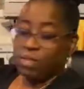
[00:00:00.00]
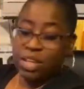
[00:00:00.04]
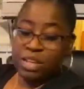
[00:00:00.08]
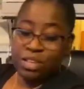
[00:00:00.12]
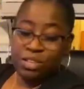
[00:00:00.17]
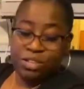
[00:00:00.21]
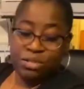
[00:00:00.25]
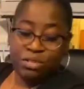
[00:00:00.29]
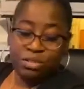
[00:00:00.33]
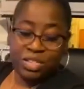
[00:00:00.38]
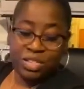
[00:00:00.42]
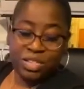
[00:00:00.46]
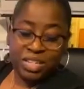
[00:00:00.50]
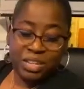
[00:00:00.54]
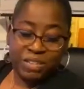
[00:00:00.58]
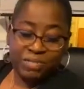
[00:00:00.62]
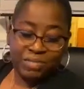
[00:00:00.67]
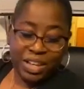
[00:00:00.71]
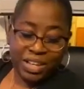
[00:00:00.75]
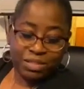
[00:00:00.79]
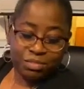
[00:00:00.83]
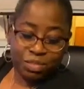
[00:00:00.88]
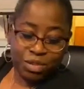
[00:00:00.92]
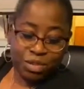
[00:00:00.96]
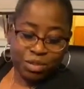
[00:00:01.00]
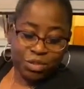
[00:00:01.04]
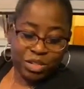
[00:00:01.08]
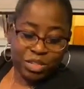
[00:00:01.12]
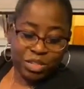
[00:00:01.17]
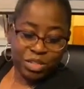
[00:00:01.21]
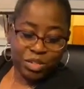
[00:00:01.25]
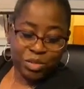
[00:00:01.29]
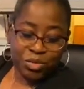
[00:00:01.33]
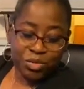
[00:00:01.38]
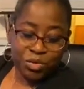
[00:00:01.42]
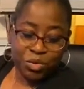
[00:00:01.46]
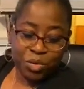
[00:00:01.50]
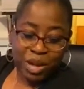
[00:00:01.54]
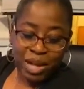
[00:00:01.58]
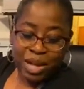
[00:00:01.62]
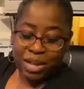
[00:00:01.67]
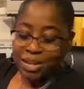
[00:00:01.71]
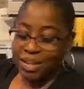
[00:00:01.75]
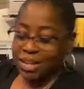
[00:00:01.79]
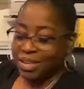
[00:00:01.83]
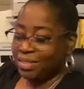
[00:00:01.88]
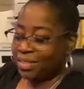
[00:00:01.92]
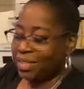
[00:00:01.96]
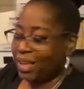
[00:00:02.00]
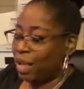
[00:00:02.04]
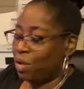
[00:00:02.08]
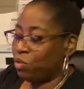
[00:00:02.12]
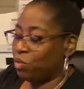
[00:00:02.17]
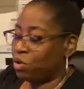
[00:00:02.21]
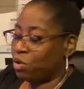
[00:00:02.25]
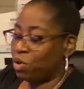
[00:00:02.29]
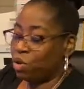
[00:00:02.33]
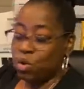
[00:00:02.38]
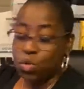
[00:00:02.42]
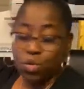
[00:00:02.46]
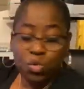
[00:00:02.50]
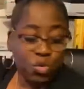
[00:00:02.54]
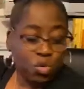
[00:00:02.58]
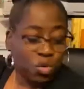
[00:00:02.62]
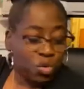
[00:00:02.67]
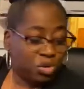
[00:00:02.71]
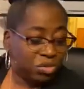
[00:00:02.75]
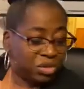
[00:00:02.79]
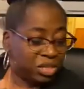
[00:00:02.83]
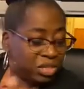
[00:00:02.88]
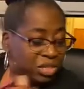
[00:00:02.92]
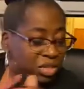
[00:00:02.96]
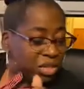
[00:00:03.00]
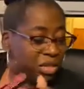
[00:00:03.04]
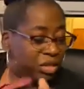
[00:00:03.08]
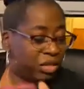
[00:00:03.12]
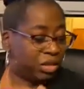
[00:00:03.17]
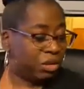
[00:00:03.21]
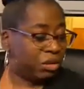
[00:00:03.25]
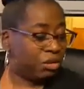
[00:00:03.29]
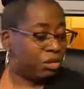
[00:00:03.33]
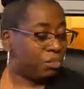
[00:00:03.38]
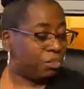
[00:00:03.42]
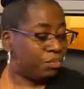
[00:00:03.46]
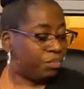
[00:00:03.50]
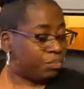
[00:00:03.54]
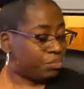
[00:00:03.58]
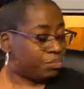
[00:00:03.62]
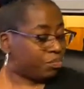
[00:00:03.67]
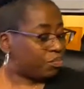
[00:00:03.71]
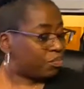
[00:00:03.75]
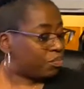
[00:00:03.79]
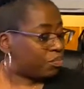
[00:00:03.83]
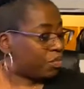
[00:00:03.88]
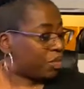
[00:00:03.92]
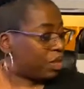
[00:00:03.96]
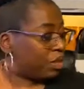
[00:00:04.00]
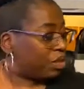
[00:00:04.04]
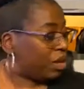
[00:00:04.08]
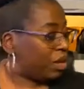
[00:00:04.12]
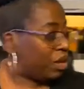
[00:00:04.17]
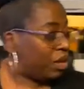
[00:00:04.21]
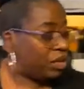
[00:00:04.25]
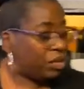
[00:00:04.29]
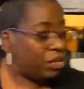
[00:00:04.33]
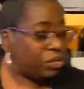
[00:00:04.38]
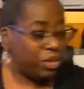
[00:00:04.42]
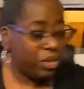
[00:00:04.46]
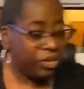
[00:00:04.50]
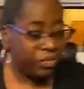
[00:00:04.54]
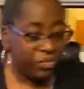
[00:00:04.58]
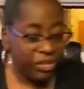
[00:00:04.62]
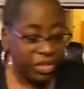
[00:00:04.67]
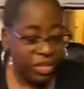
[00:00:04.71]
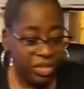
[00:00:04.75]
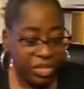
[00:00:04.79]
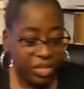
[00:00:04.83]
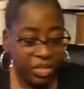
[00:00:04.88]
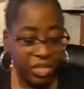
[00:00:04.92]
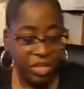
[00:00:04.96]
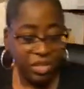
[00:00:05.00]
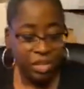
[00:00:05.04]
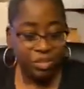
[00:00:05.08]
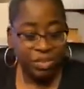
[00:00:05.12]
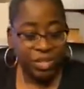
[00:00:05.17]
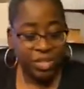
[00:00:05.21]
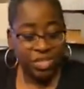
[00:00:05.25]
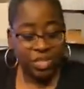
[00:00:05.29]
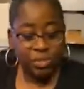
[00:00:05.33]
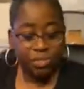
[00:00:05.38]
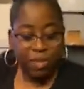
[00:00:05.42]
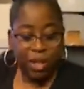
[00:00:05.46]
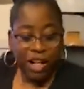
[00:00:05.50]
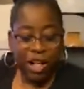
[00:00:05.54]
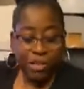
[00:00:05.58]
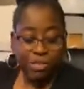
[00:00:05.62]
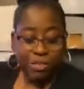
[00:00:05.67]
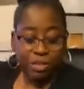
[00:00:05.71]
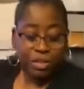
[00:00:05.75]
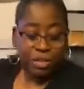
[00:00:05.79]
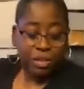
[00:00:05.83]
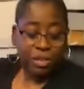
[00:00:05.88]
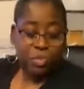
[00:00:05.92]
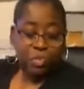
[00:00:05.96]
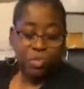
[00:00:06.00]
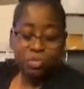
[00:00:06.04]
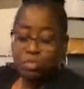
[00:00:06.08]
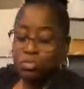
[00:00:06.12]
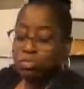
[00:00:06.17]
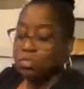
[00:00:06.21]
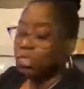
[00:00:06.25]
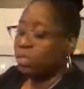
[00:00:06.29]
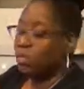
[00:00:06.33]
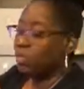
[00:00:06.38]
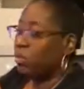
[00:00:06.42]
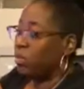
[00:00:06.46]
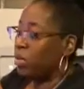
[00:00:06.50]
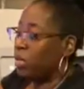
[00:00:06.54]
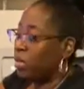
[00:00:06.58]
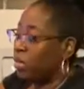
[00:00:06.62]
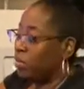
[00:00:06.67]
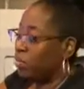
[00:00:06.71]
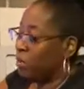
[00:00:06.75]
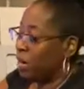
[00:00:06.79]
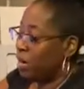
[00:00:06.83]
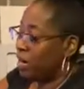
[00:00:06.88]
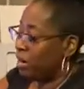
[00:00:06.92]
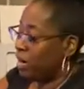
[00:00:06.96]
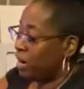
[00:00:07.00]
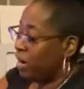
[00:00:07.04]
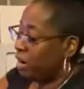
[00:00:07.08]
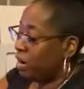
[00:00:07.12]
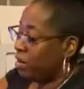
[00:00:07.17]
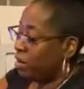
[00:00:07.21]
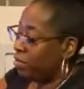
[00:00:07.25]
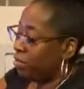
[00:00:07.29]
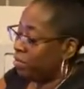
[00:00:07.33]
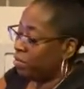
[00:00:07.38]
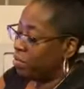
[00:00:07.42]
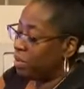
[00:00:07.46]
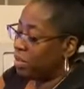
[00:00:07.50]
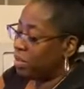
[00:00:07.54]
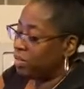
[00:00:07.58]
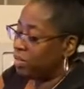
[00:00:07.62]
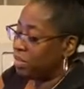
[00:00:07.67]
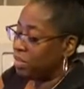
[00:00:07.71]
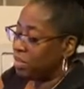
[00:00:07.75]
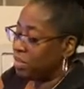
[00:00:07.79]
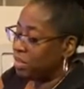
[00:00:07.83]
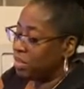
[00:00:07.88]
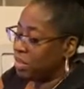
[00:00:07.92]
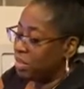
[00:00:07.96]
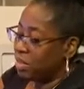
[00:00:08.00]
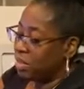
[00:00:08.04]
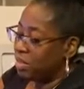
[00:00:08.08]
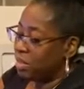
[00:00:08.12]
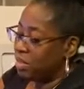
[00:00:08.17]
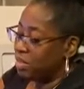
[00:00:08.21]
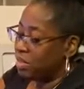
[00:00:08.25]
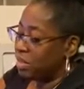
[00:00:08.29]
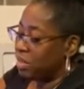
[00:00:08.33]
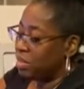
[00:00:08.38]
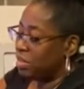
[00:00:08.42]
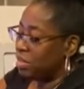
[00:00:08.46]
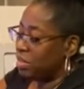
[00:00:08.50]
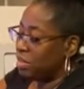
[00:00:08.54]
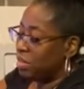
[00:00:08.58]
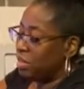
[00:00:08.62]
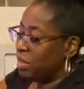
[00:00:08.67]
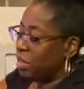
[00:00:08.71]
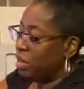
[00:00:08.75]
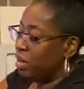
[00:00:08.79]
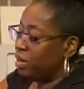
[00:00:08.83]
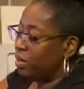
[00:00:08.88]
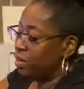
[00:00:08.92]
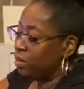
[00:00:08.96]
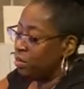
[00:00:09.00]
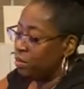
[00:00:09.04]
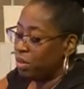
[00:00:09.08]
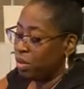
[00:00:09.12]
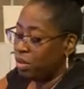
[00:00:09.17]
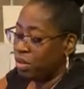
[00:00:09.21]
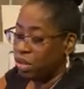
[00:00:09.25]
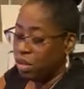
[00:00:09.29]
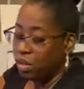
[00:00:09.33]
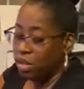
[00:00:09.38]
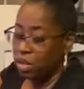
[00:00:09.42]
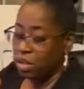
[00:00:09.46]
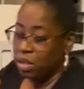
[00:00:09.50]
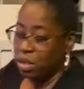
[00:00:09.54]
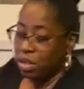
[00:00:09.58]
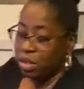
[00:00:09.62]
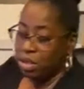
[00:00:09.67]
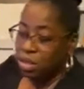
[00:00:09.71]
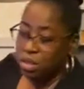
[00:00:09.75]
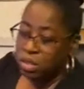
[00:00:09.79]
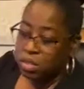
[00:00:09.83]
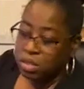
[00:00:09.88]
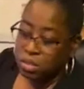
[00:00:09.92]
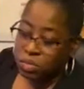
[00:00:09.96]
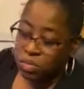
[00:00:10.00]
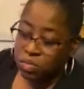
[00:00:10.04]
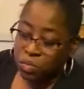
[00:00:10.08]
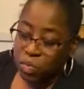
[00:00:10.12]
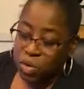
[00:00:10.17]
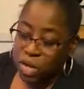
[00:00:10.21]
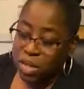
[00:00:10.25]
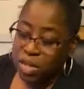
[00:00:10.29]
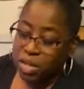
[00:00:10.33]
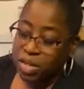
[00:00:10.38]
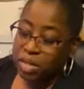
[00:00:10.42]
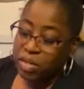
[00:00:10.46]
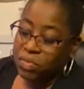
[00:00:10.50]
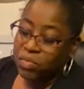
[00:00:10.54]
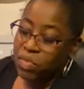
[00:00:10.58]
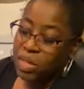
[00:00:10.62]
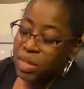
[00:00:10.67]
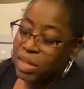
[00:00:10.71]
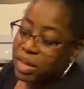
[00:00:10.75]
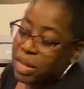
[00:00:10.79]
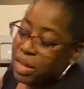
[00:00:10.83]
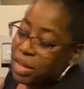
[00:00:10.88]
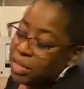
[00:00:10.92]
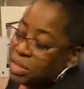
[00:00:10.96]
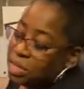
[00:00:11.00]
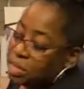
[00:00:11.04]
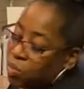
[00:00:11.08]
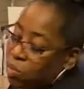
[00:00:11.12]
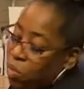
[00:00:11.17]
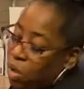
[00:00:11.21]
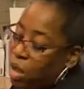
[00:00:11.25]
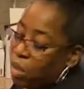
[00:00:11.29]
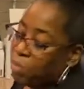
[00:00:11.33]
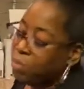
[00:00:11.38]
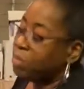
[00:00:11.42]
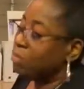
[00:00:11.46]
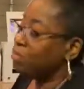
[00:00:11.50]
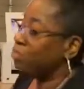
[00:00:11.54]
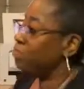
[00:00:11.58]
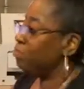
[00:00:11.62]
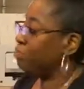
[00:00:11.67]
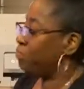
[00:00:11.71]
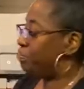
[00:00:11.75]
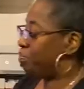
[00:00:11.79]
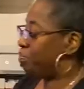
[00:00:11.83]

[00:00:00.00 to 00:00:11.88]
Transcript: And usually if I'm doing two, I'll let that one cool till the other one finishes, but it's probably cooled and ready right now, but I'm gonna just let it sit till the other one is ready and then I'll swap them.